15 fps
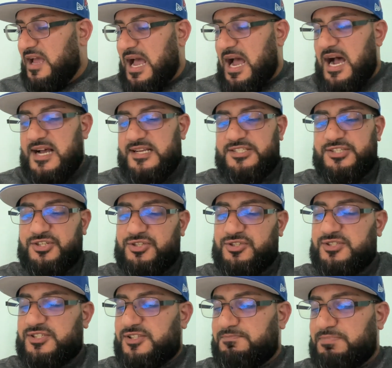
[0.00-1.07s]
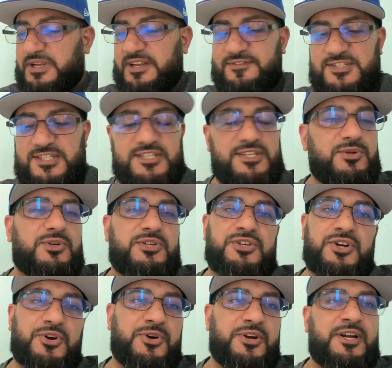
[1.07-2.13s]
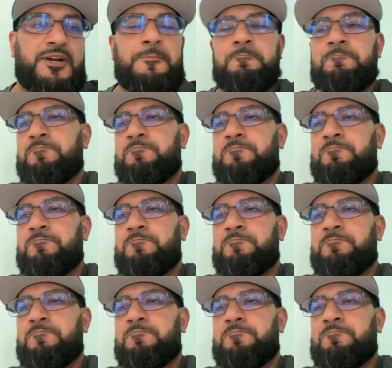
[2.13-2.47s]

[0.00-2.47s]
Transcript: Osser, Beef Stew, and Duren,